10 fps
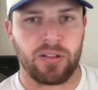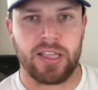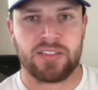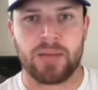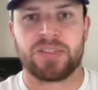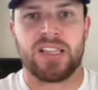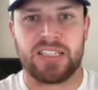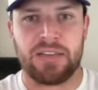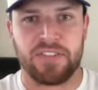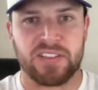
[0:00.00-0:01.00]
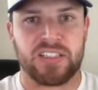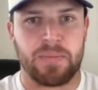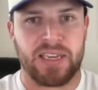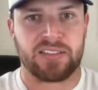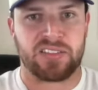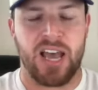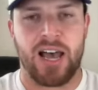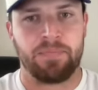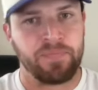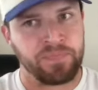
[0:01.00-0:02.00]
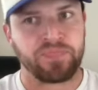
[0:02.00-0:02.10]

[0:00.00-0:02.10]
It's up to the defense to make a stop.